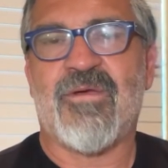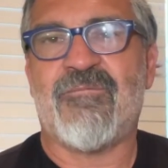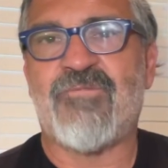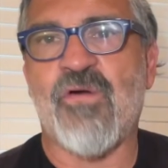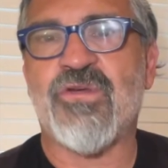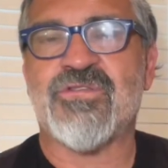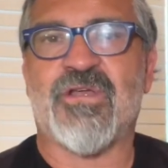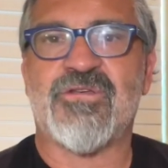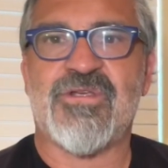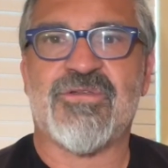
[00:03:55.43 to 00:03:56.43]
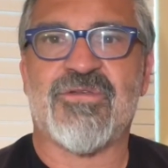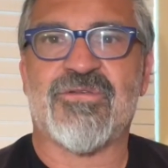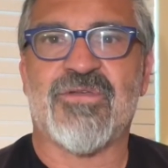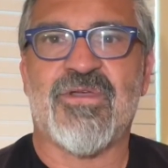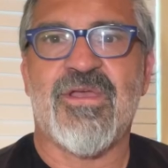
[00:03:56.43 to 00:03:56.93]
Focus on
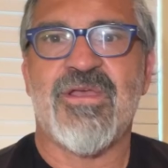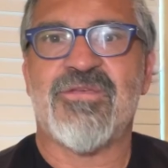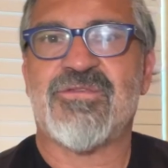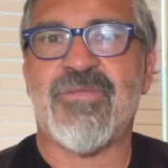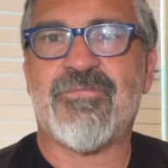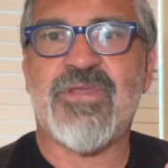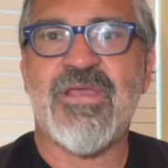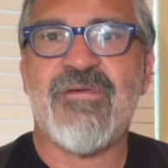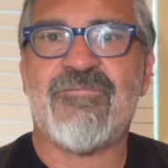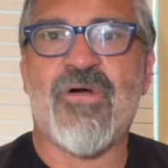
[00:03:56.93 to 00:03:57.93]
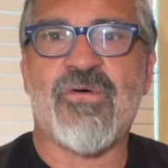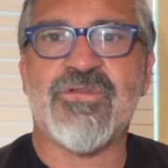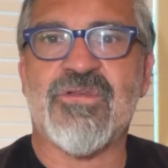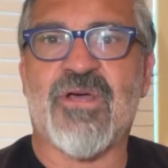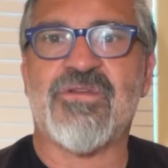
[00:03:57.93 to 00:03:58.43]
Jesus. Simply
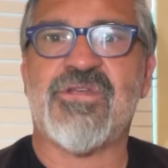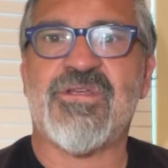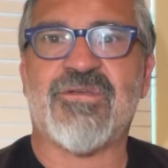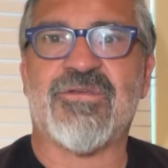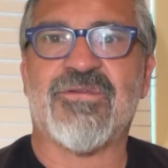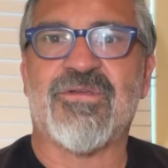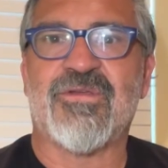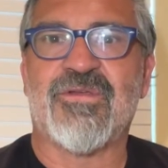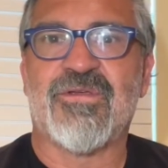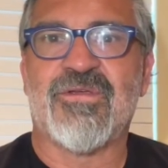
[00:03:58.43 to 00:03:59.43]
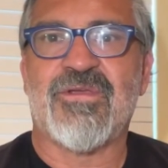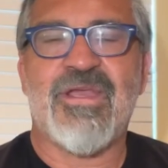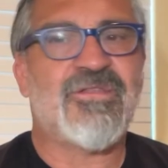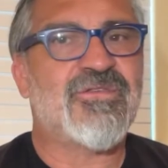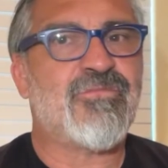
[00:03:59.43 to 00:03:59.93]
focus on Jesus.
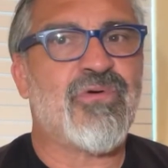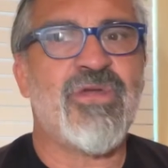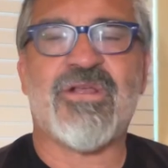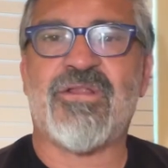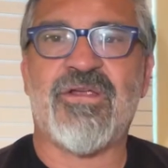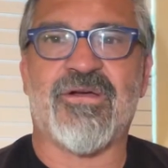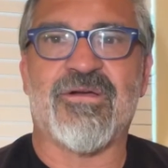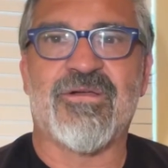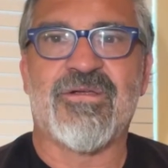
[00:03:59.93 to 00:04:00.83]
It's pretty clear.